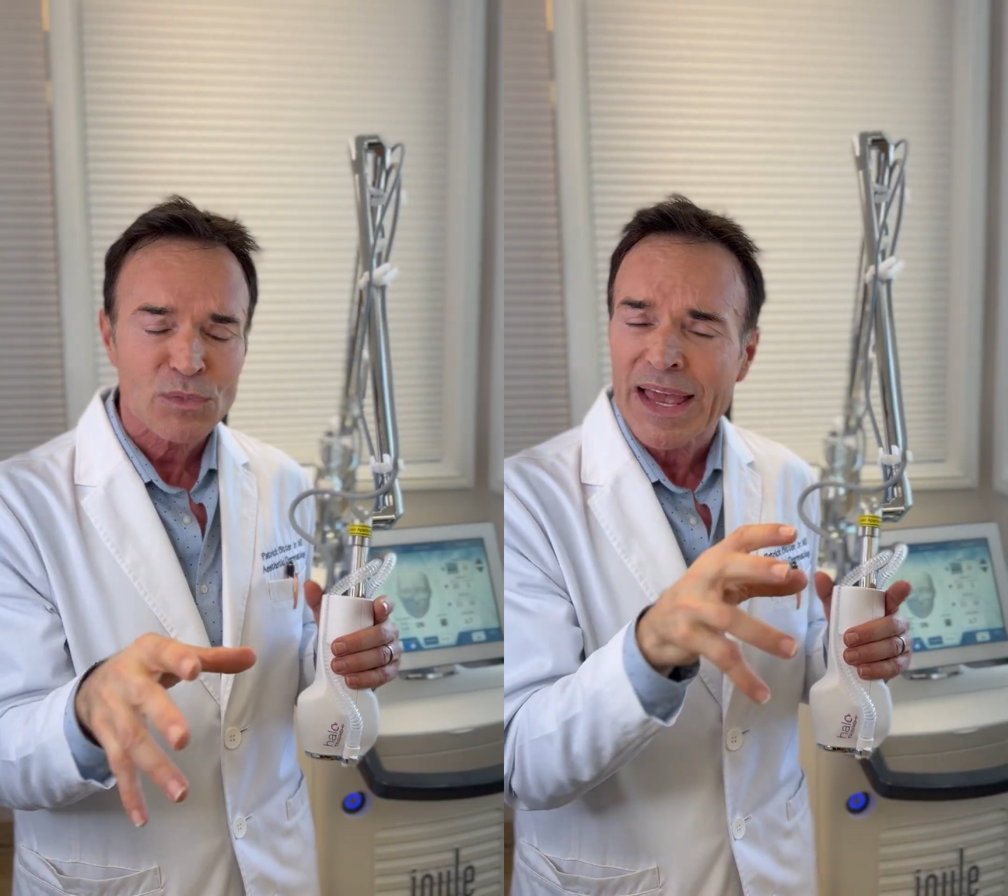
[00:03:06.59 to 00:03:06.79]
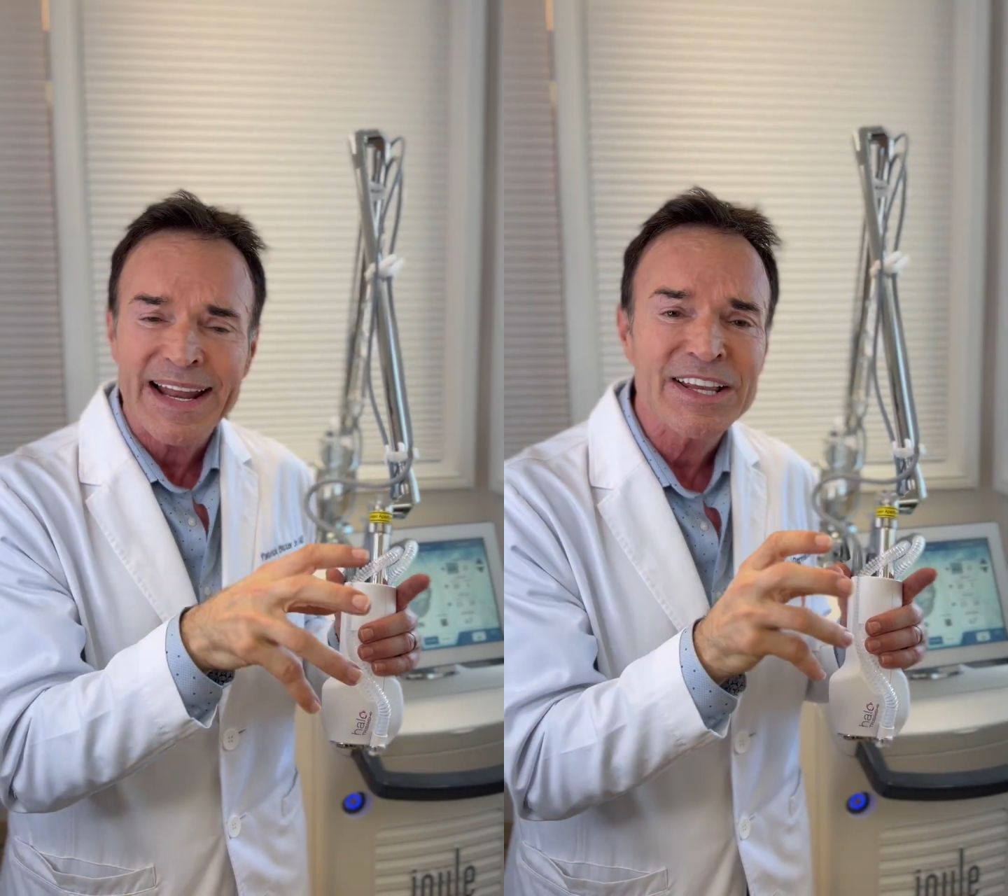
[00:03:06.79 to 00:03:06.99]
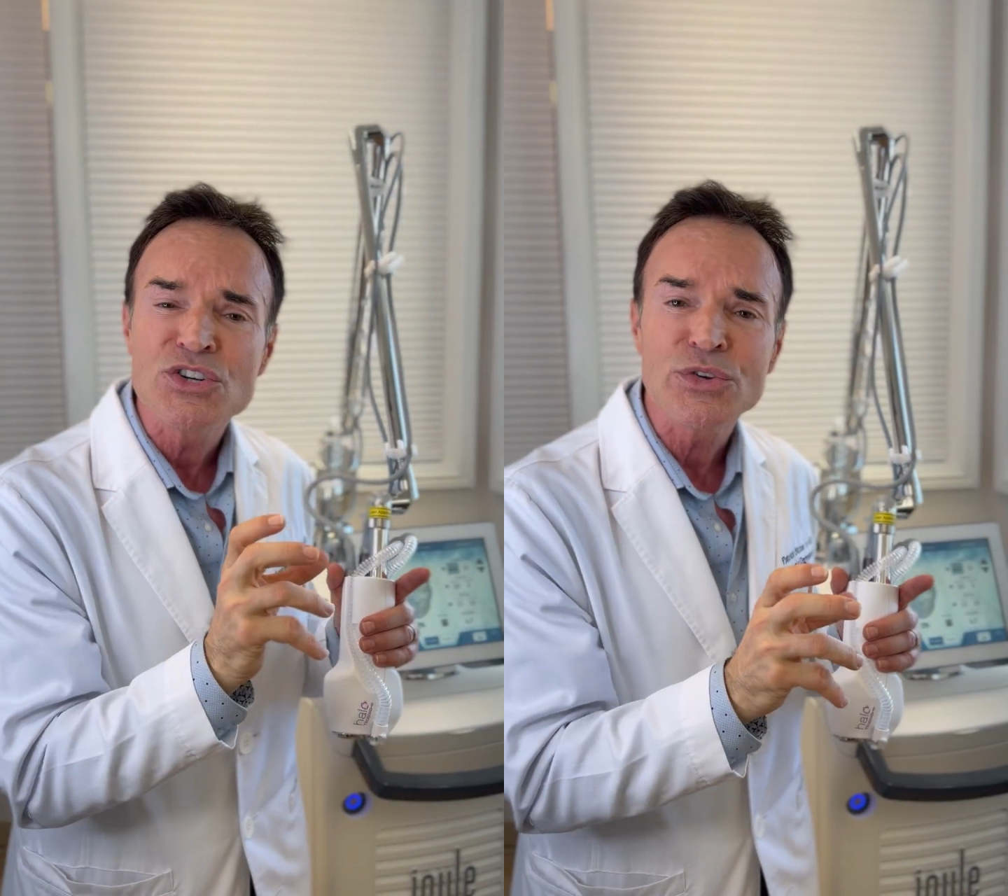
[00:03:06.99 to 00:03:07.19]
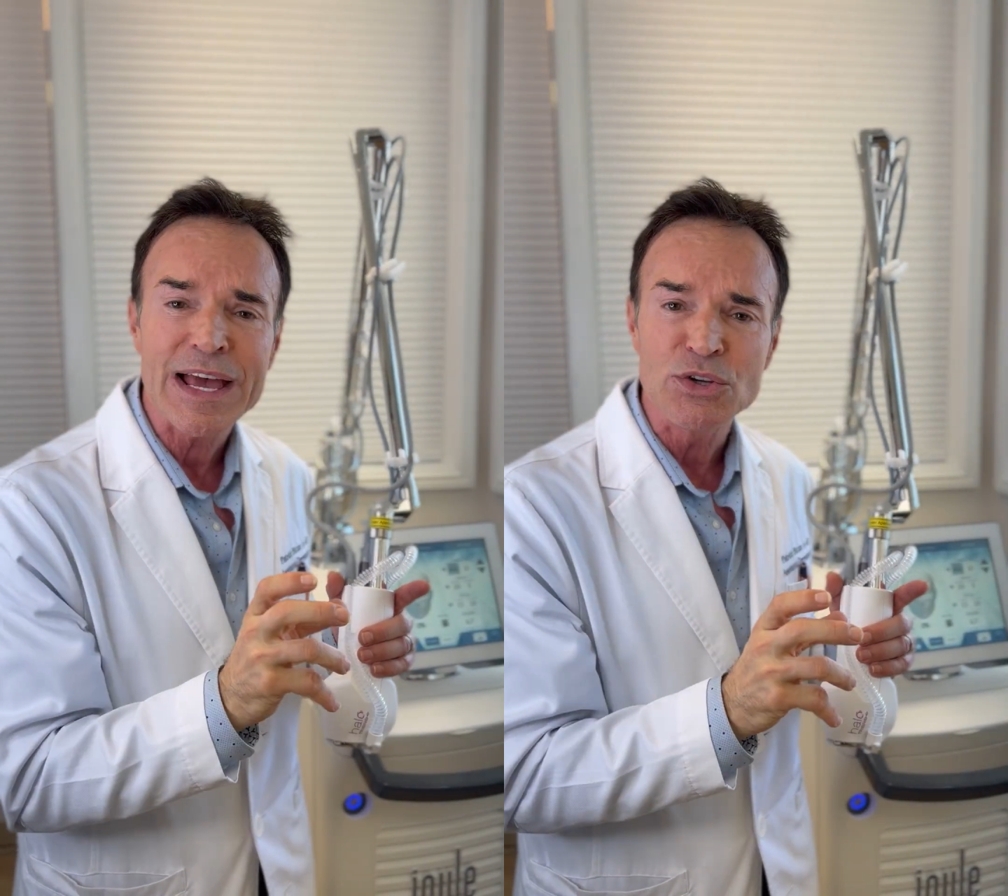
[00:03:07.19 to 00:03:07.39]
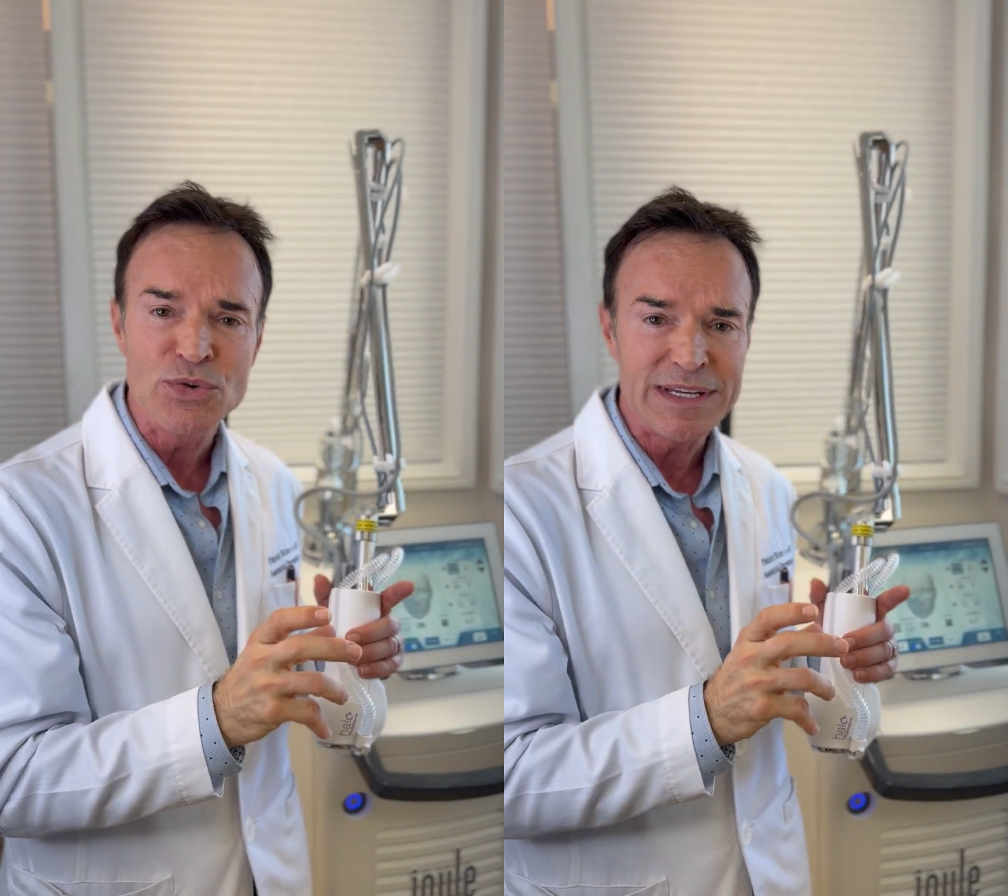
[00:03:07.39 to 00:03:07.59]
And I can do
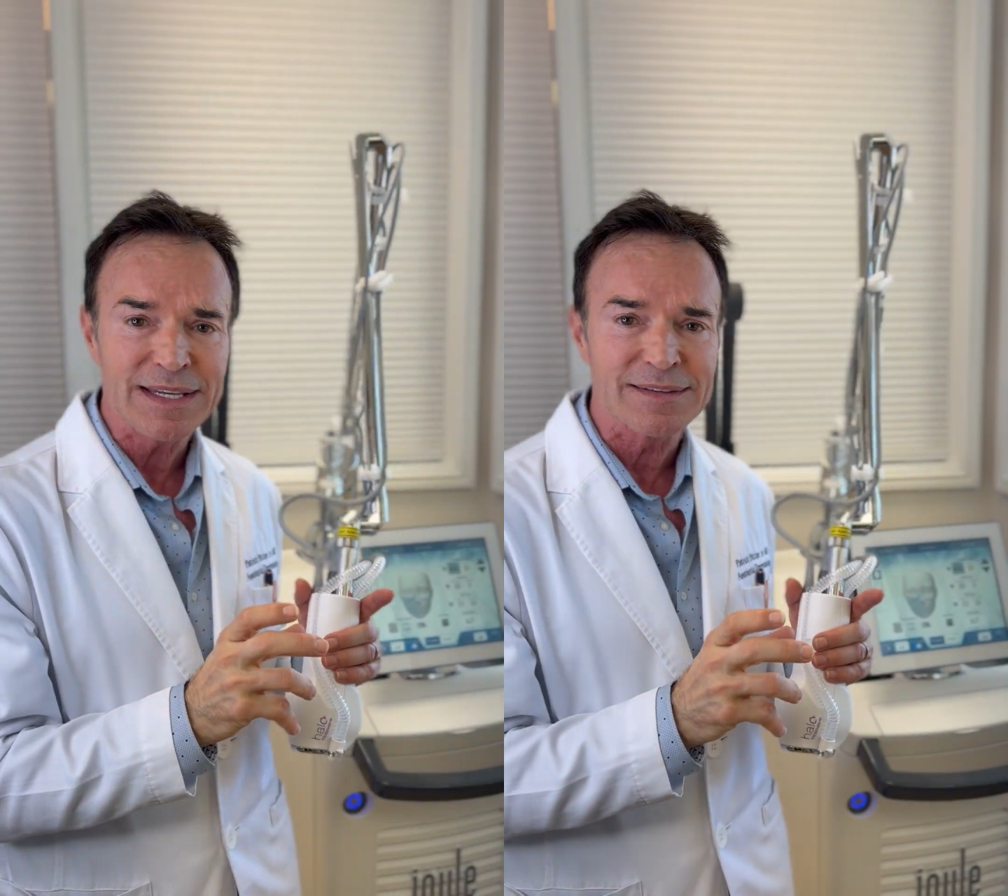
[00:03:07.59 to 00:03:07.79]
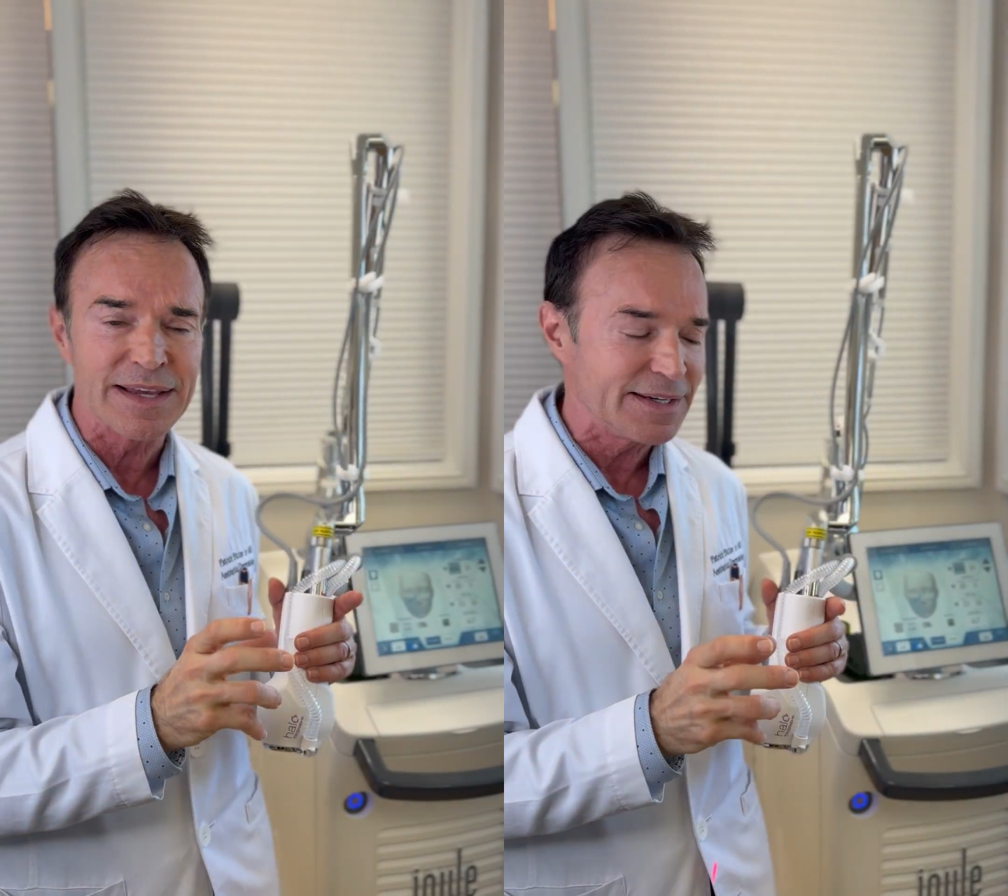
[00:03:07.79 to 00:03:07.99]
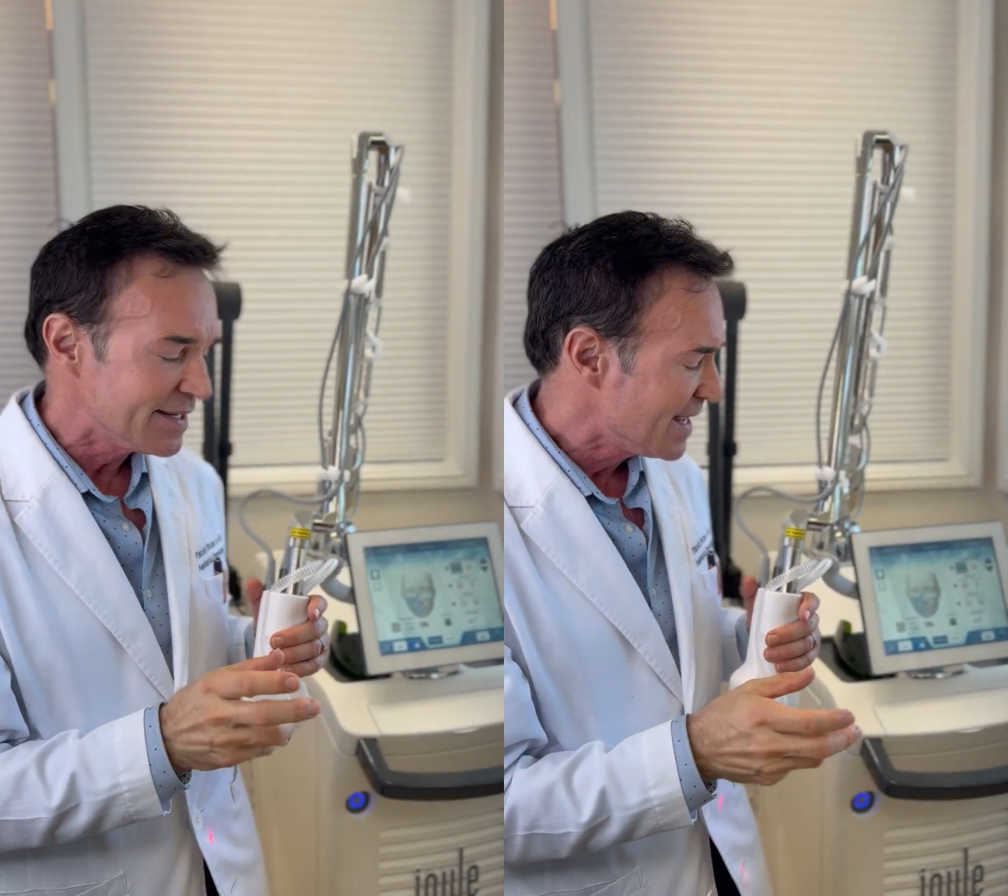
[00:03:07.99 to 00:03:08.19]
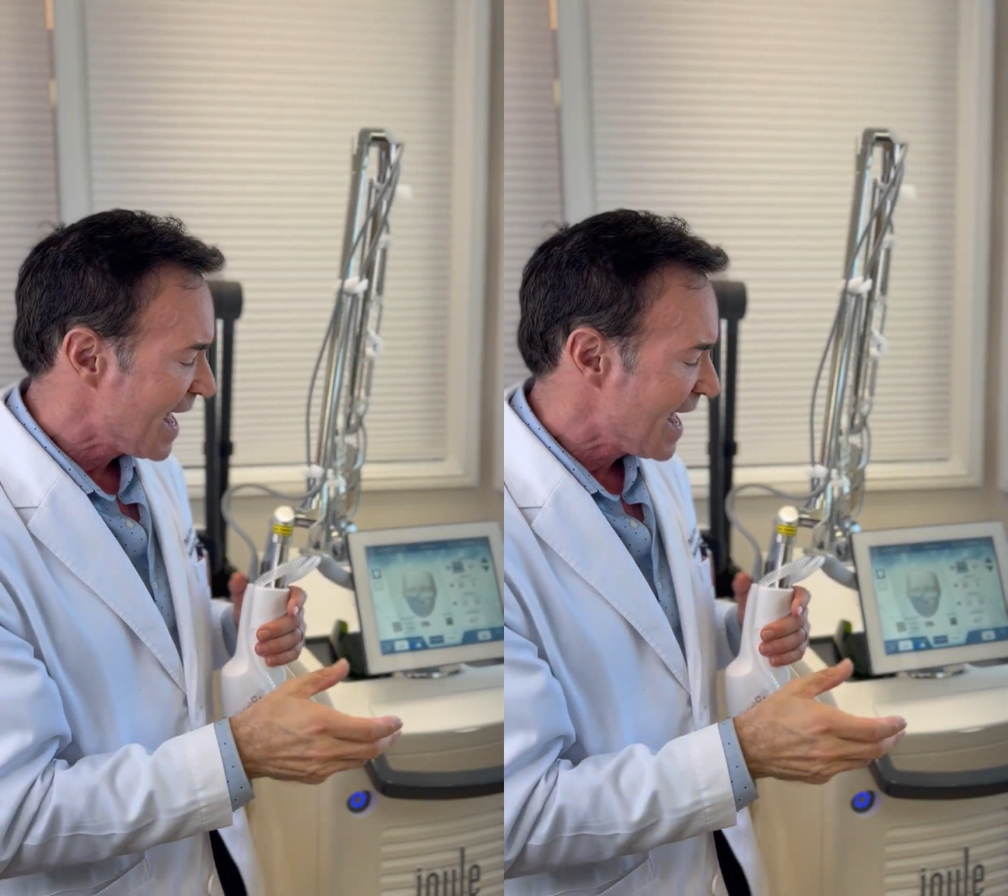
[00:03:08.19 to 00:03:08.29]
that uniquely